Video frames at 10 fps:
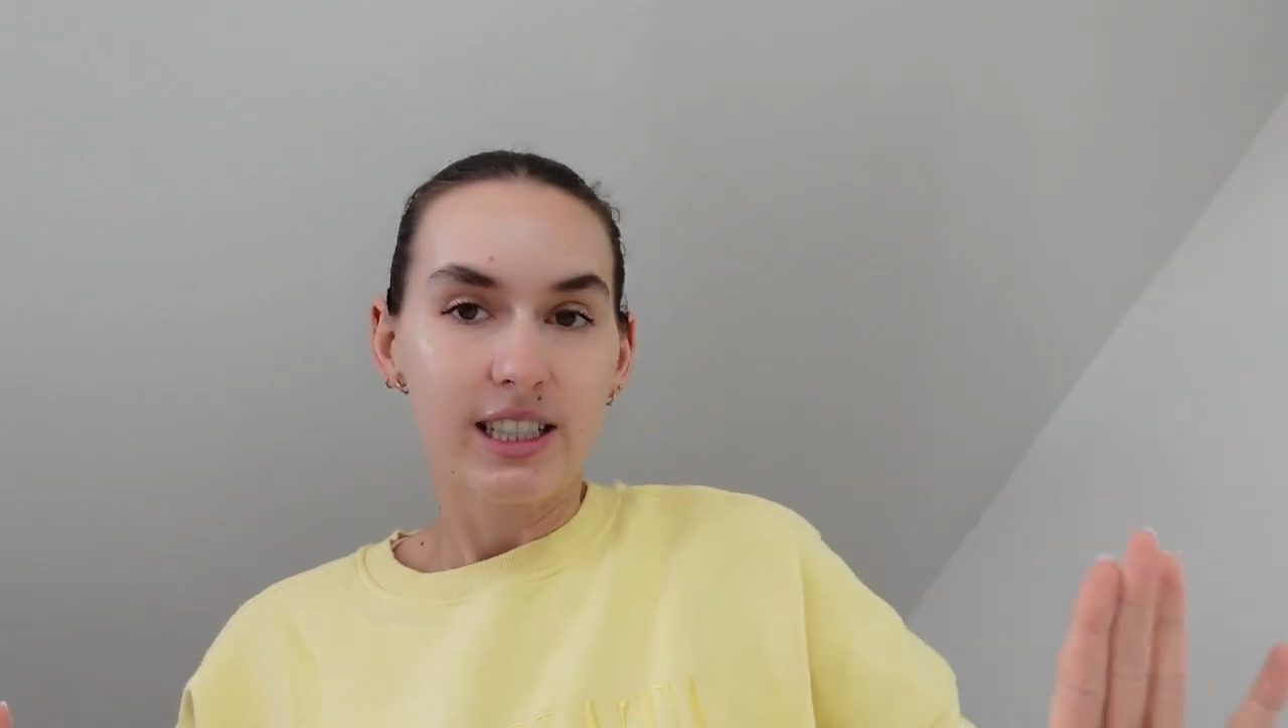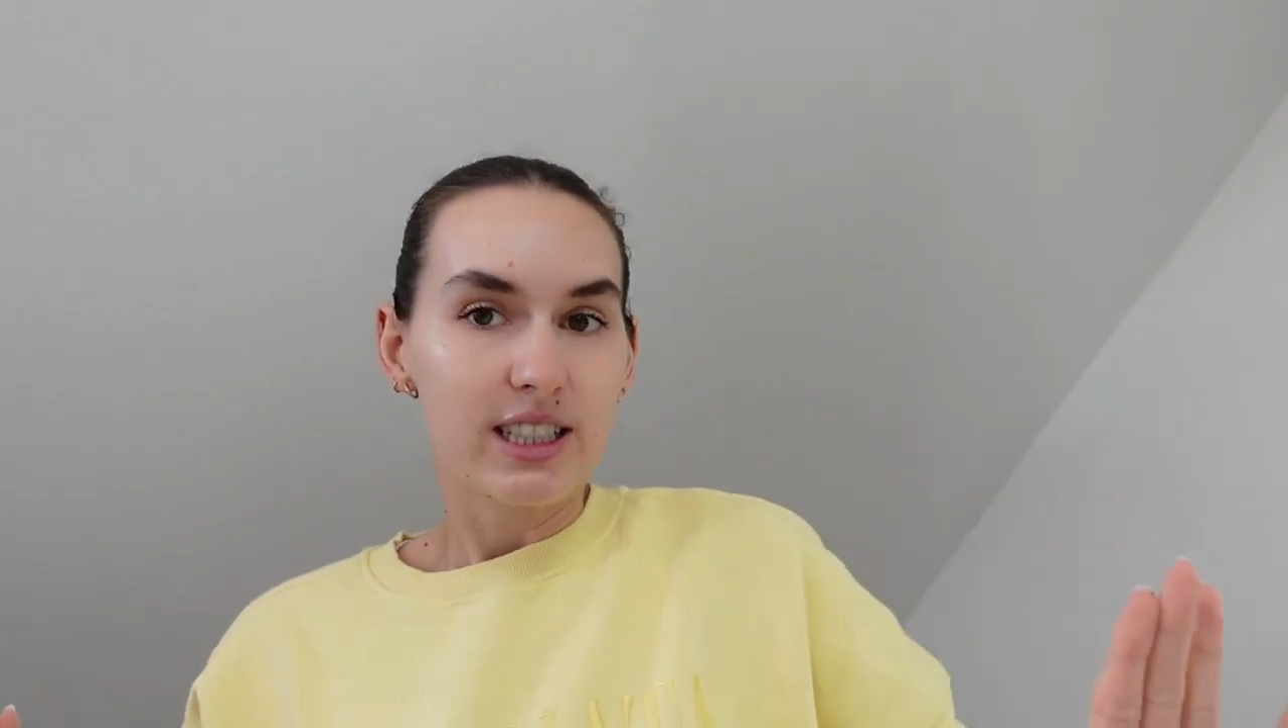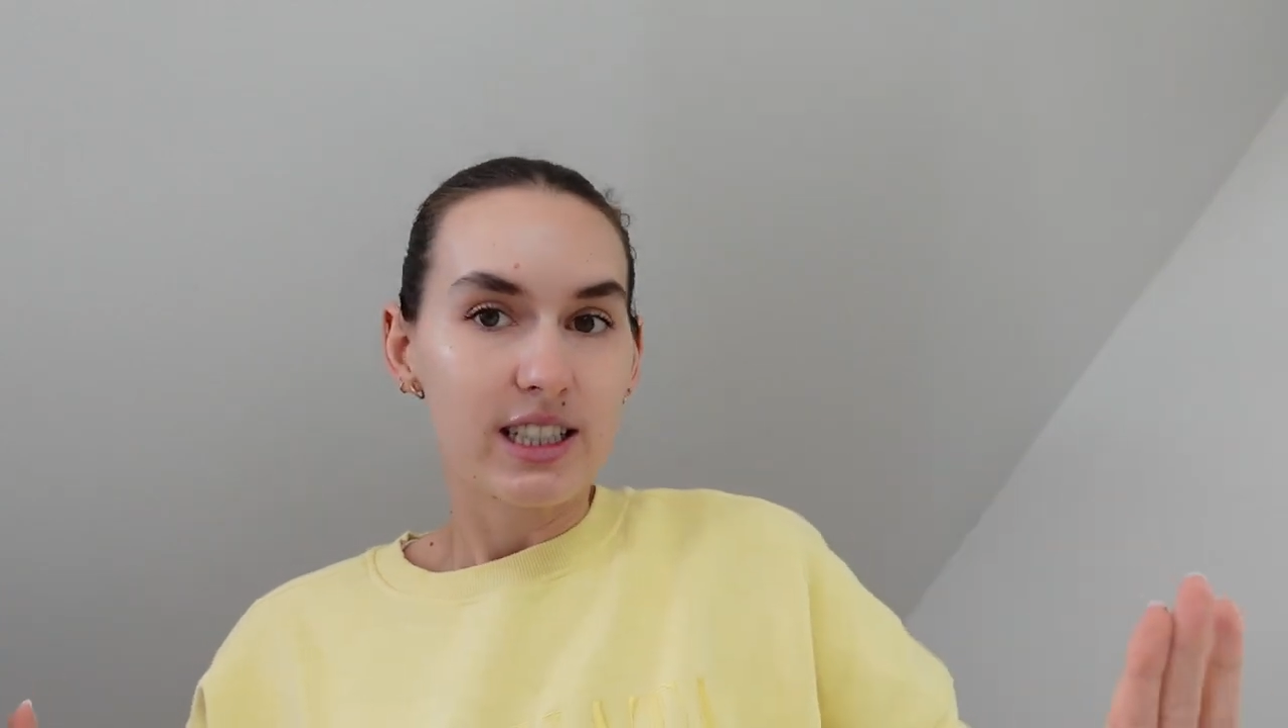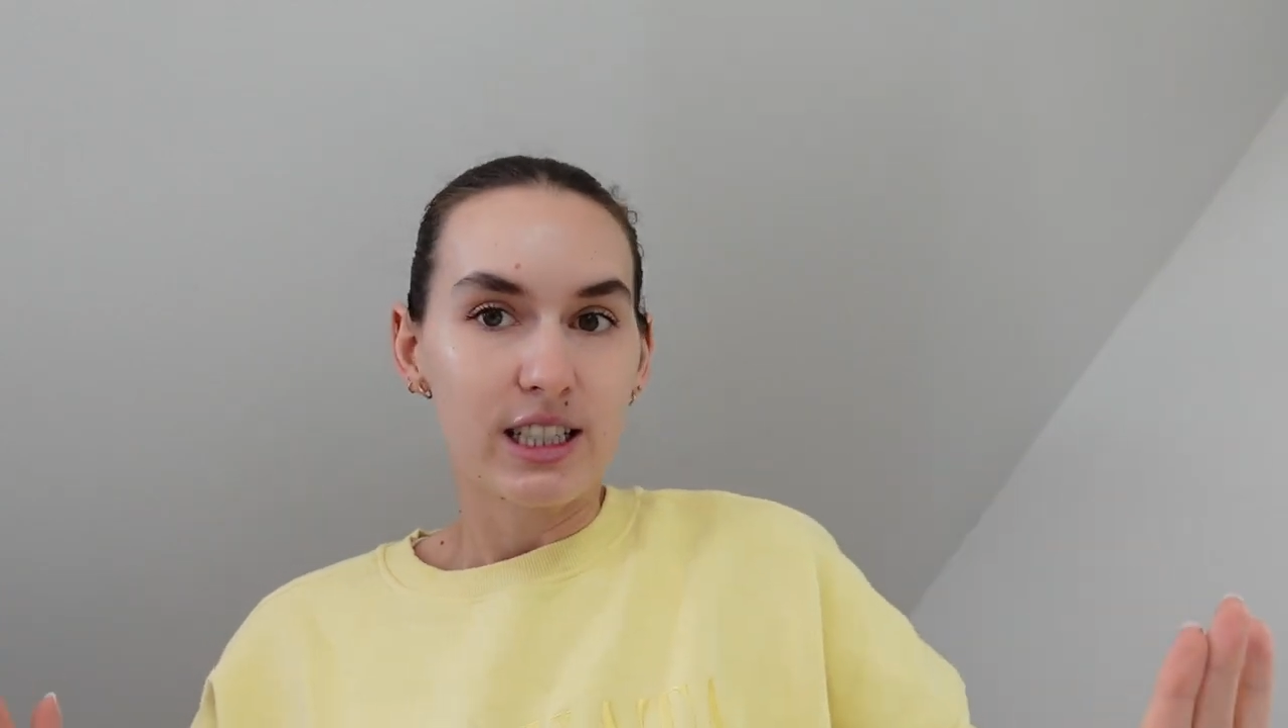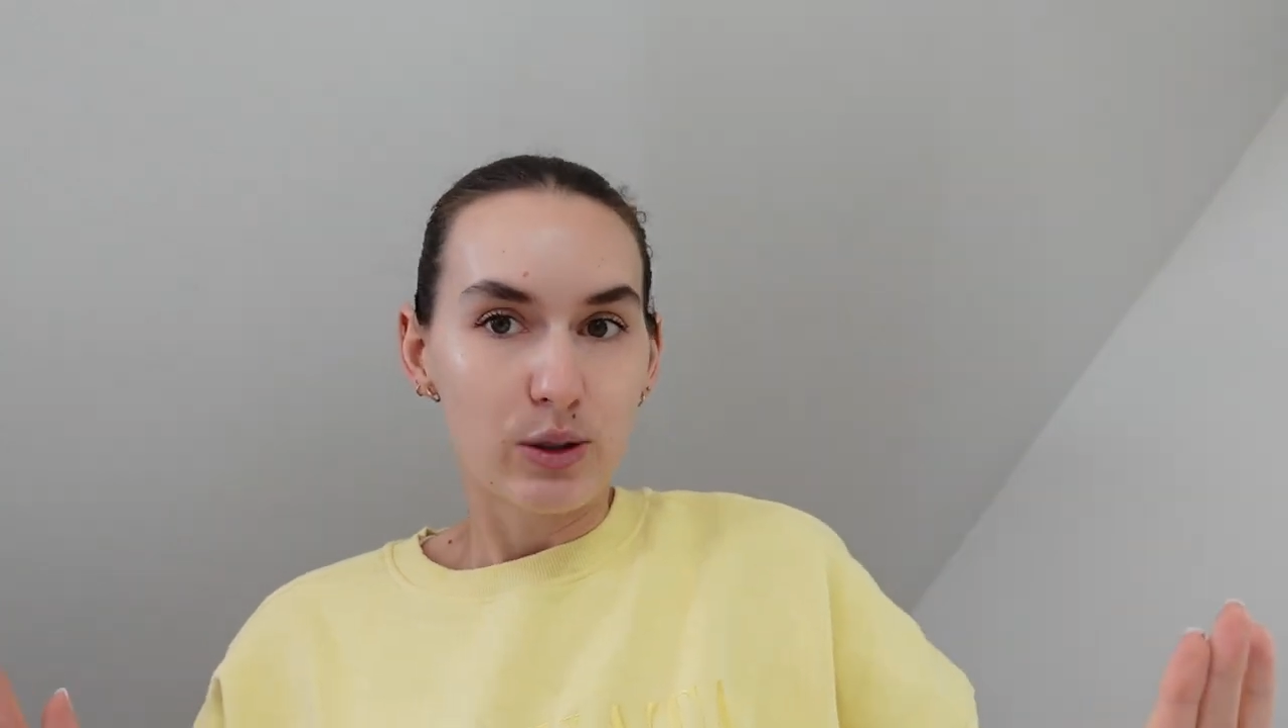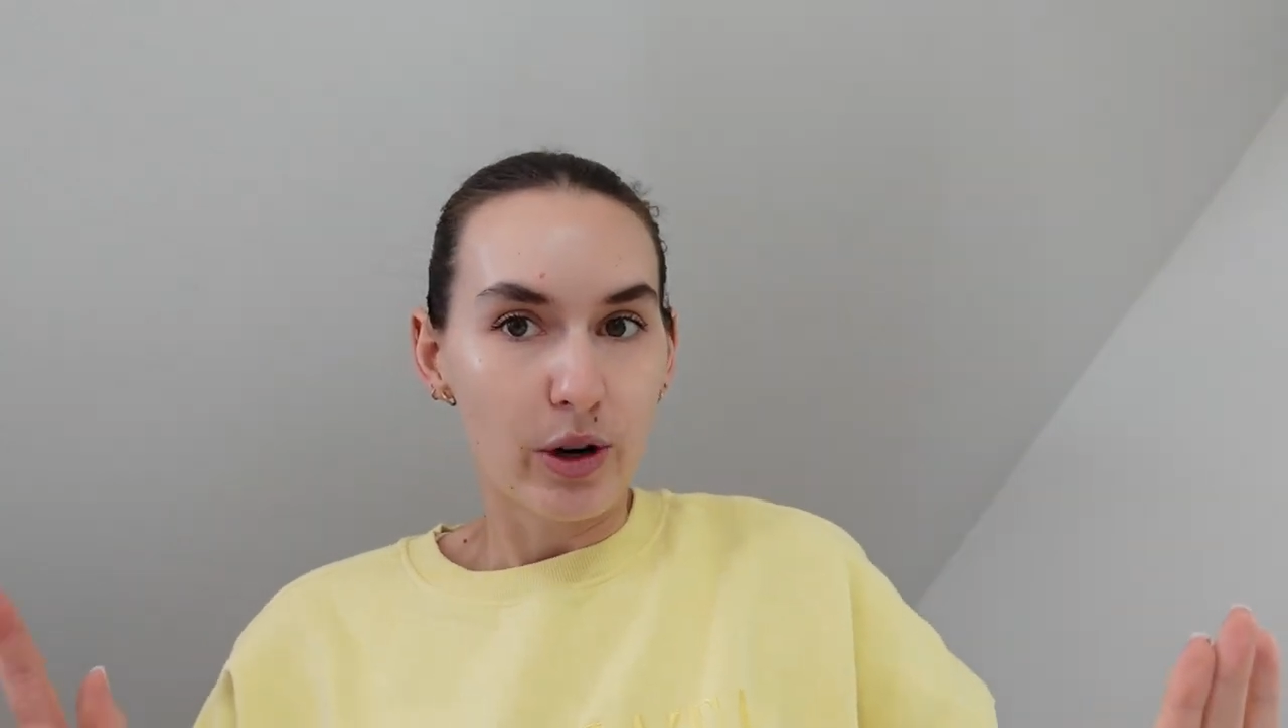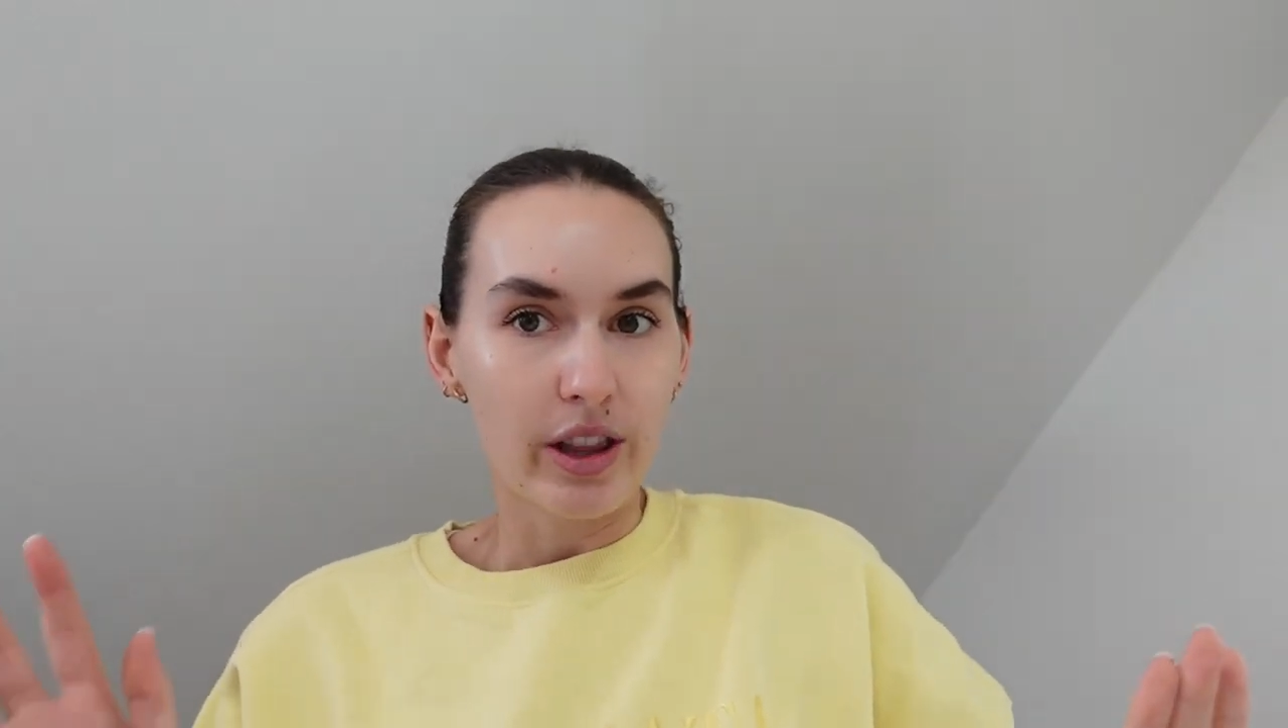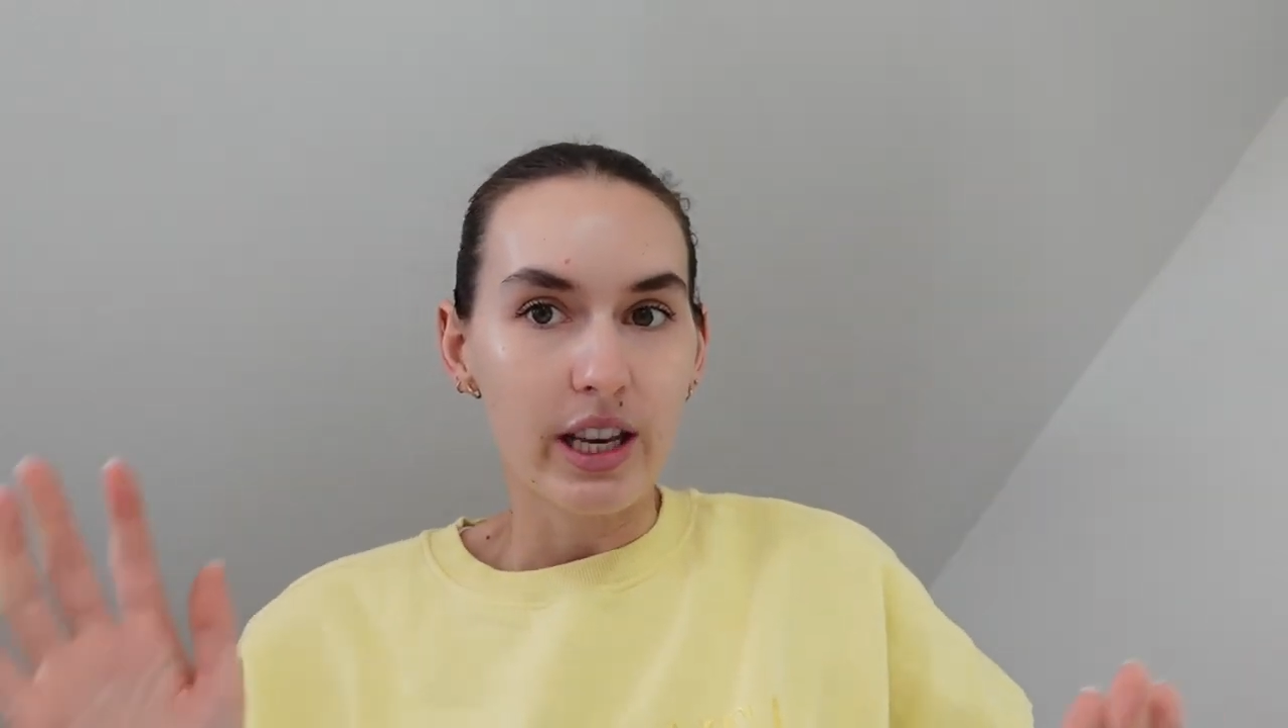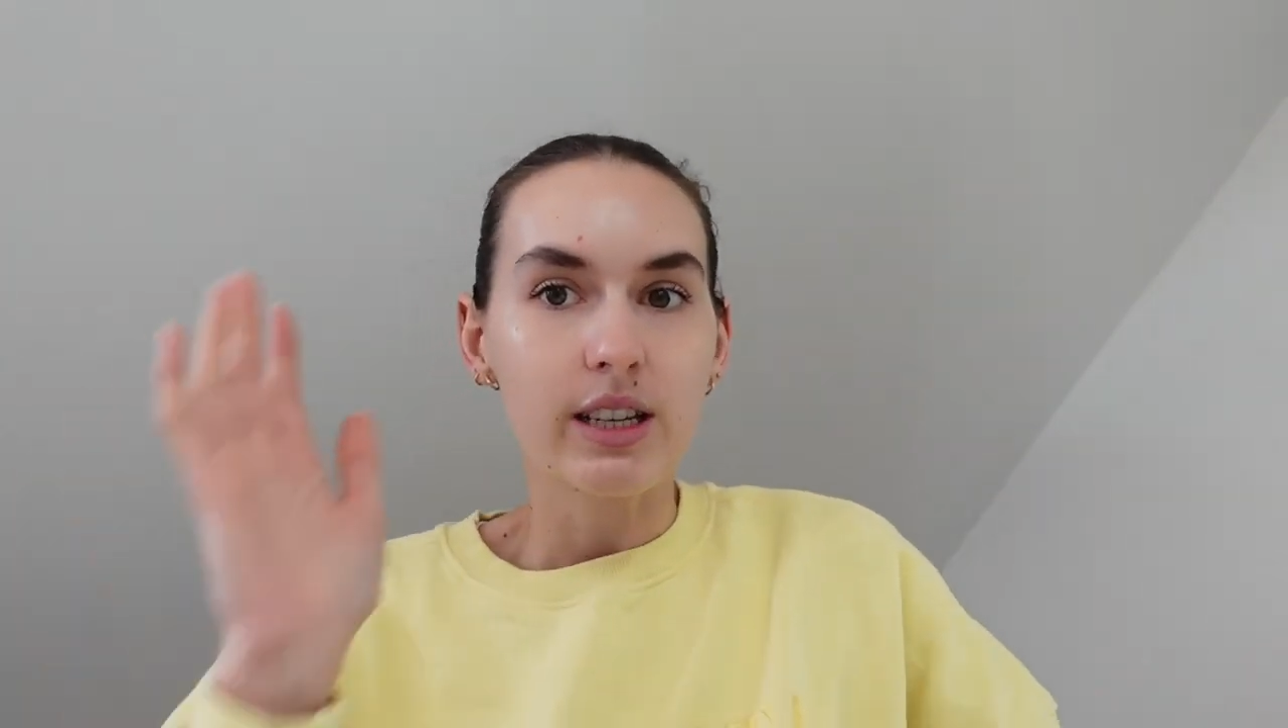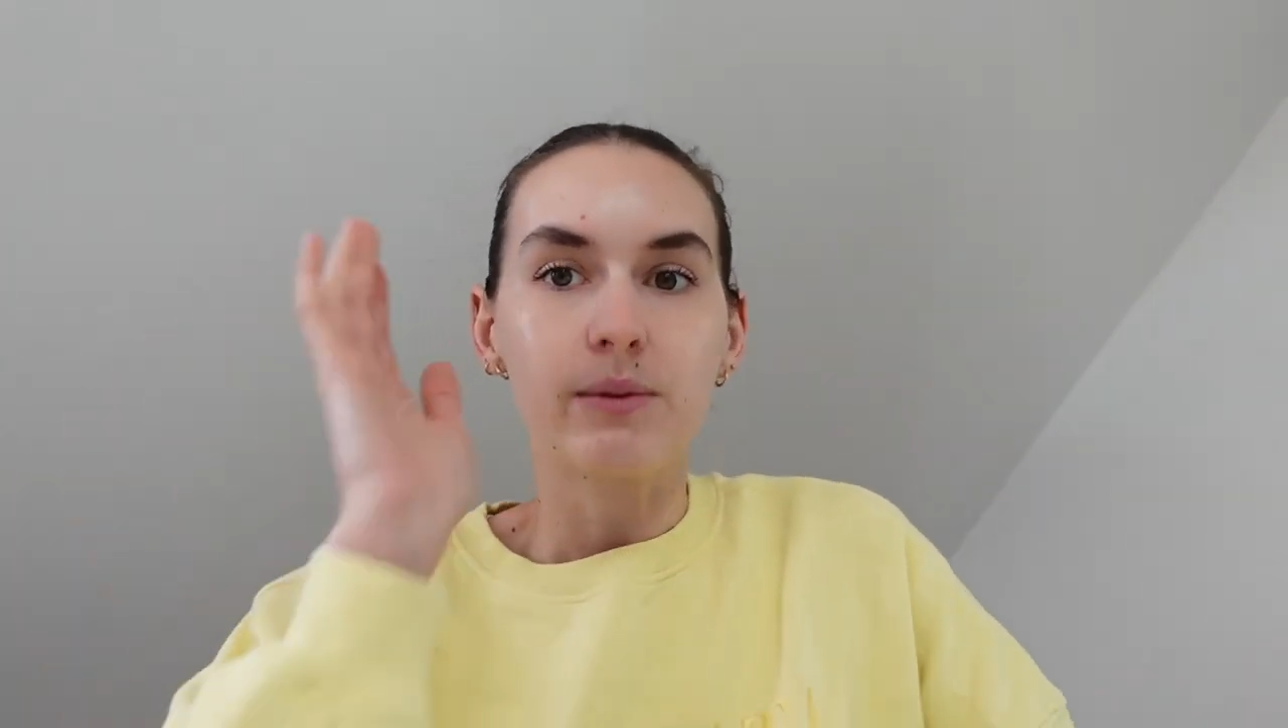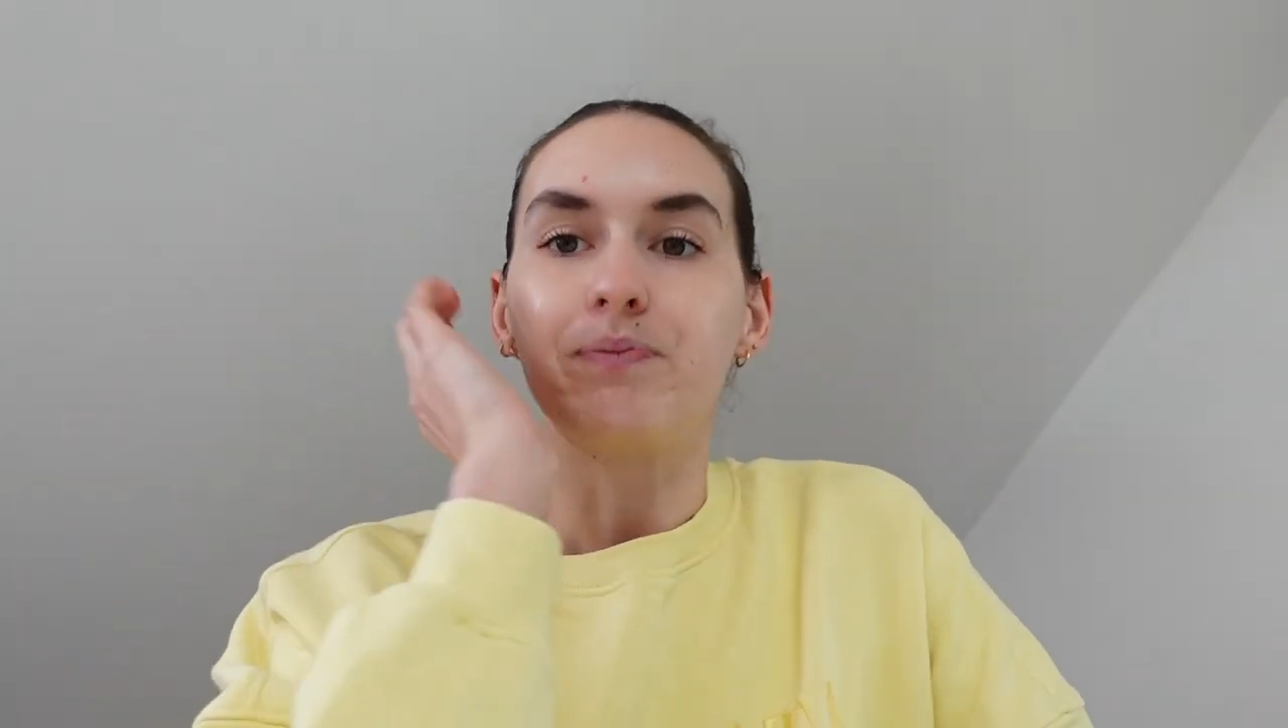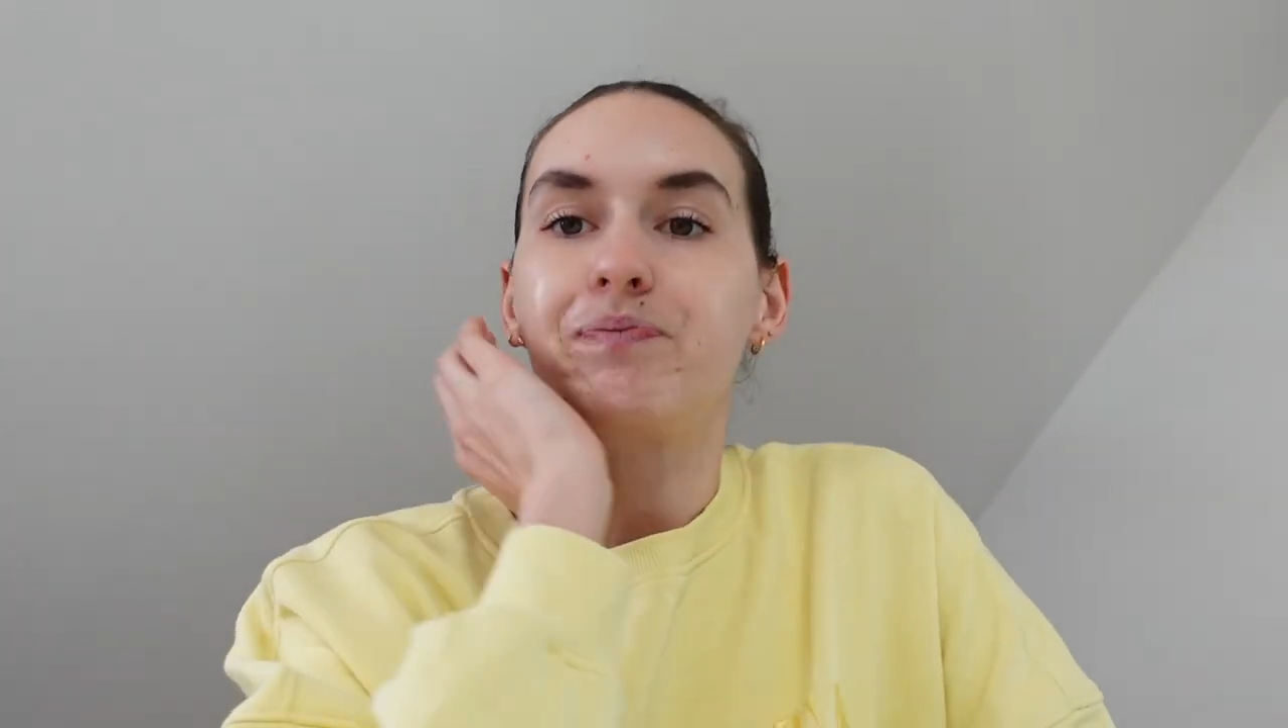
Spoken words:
it's worth it.